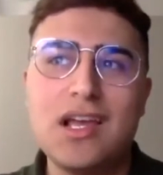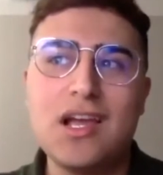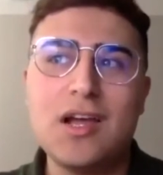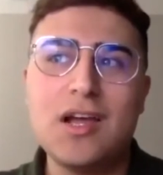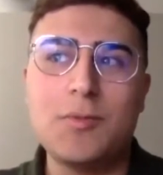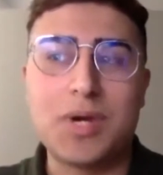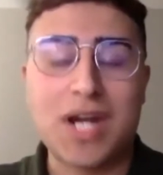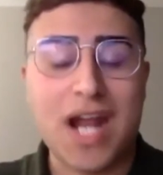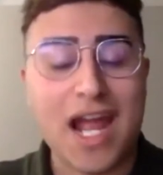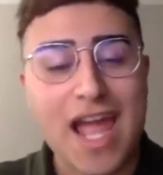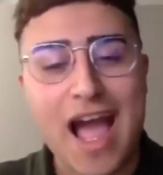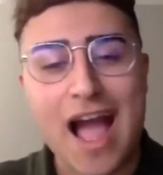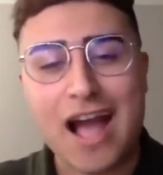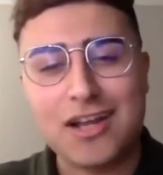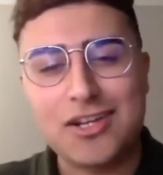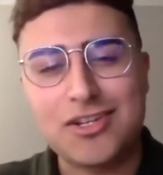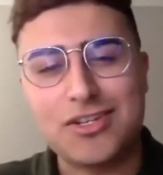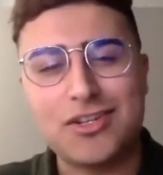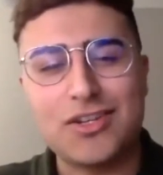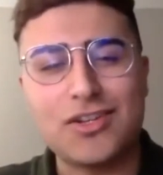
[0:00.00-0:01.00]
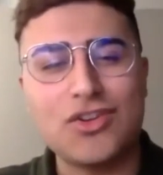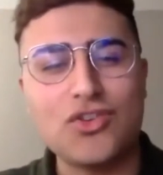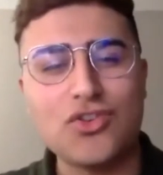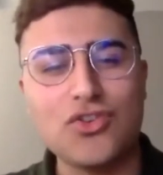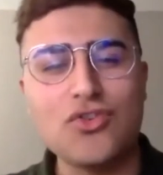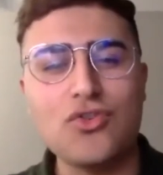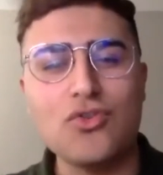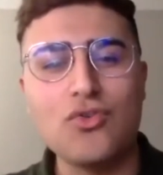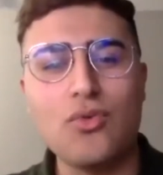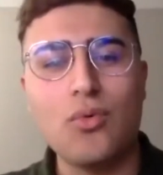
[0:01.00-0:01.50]
but I actually
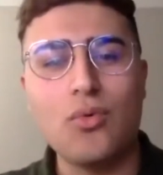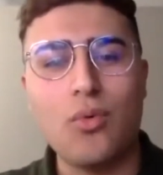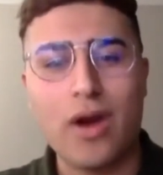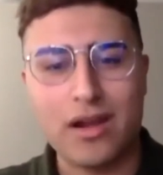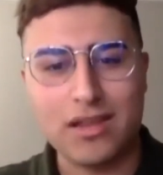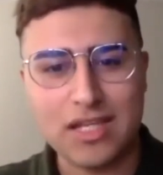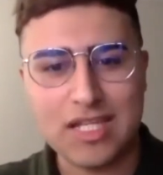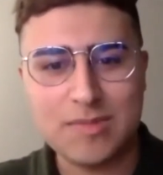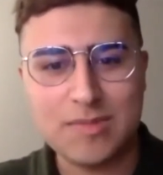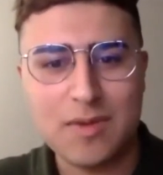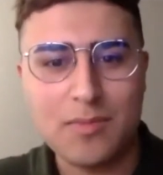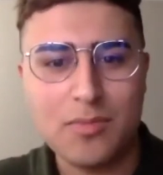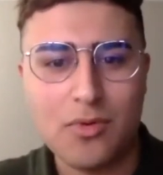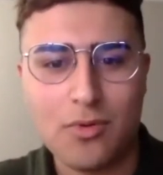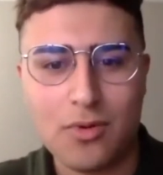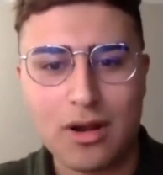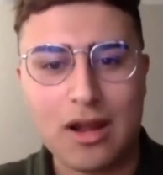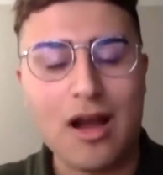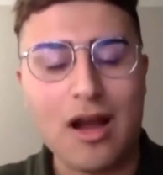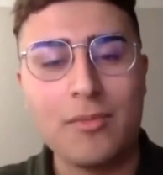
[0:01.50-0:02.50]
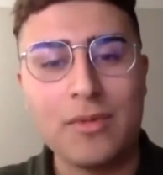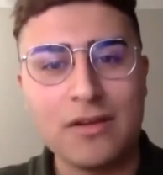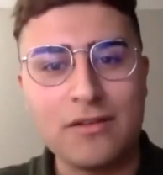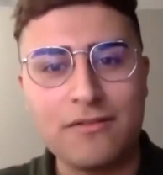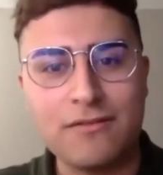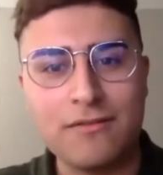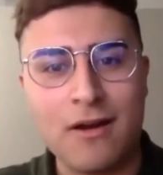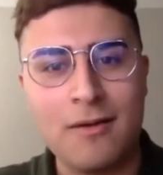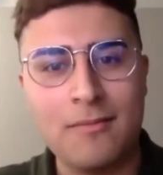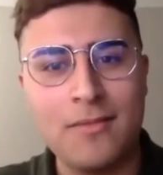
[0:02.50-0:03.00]
knew where these people were coming
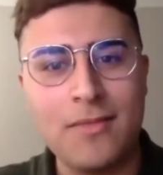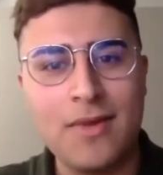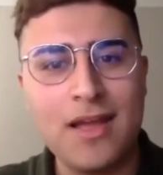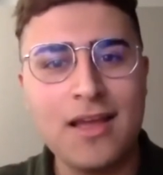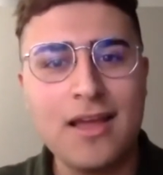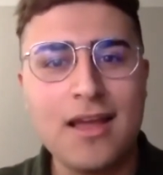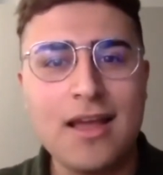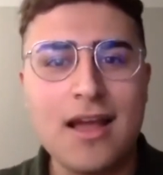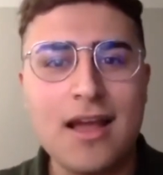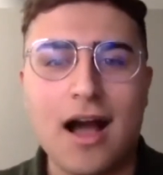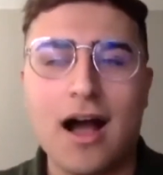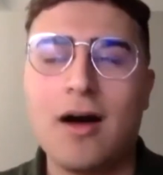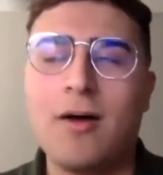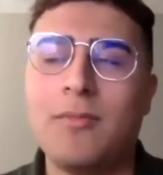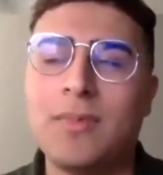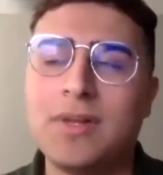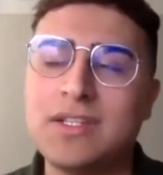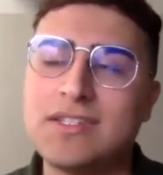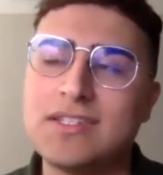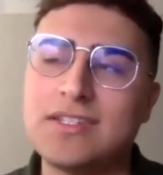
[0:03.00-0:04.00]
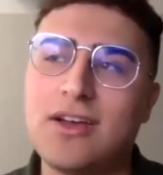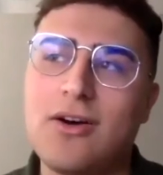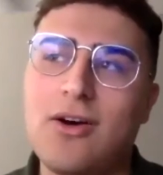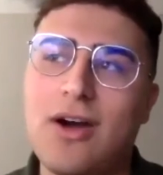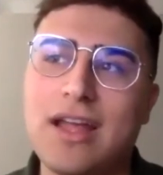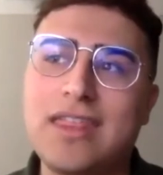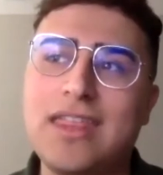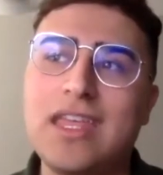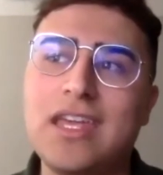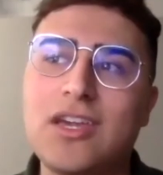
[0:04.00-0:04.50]
from. And so
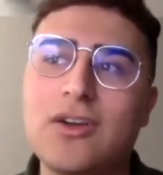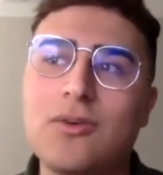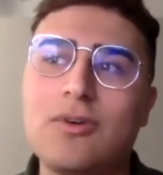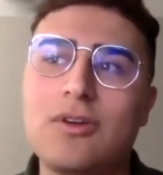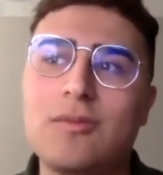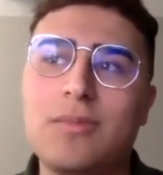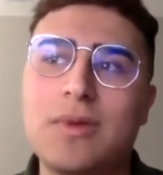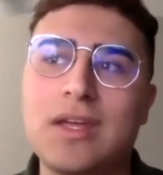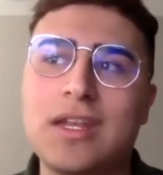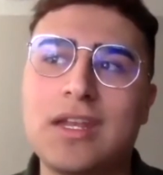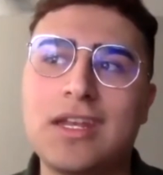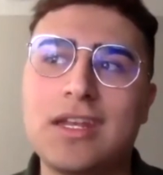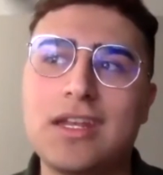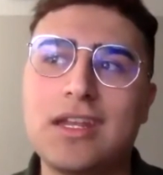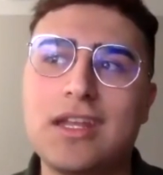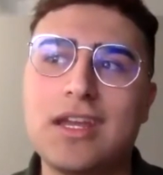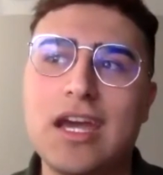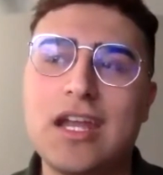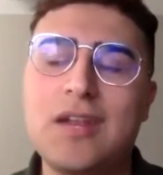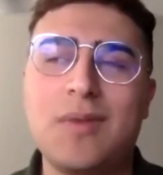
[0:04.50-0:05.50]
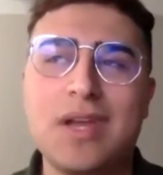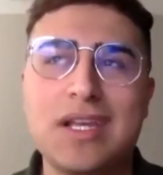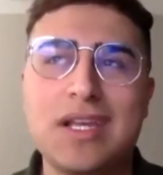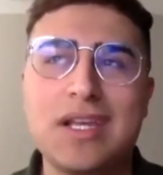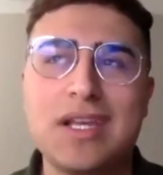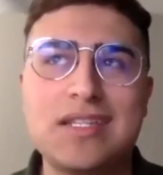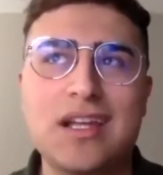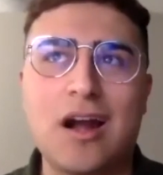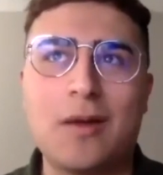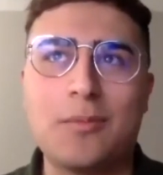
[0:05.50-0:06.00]
I think it would have been an
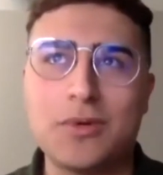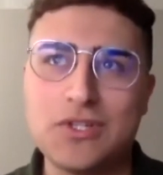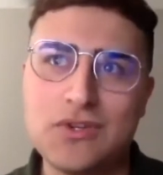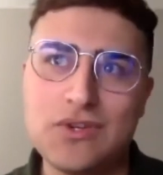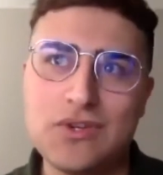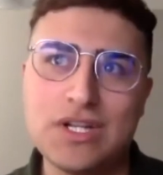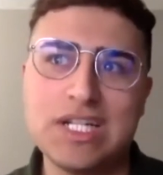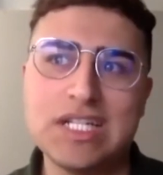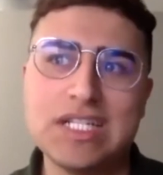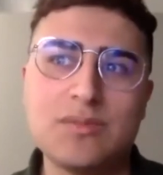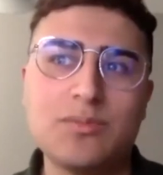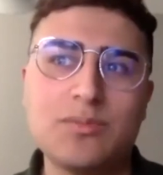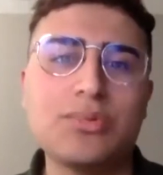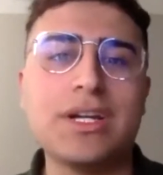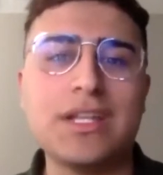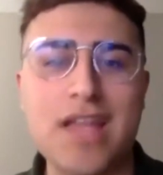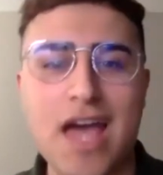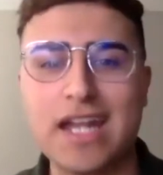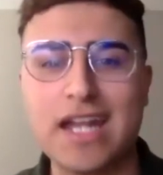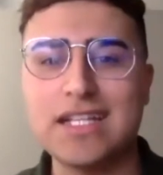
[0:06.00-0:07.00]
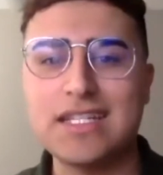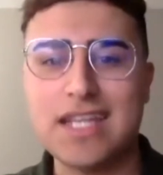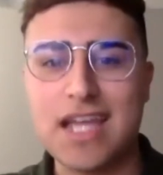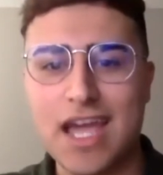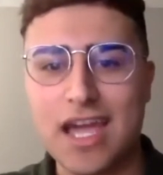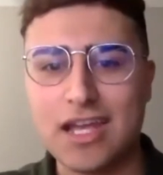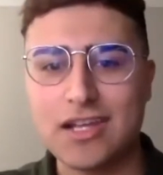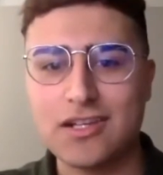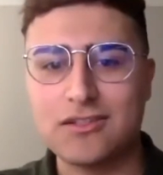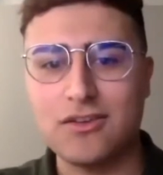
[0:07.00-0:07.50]
amazing opportunity to bring that into
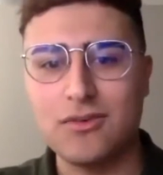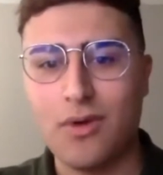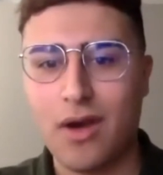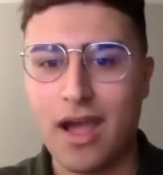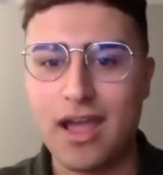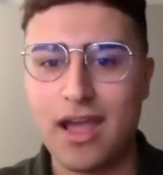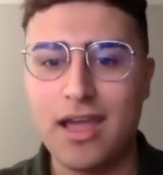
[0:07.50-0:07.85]
ASUA.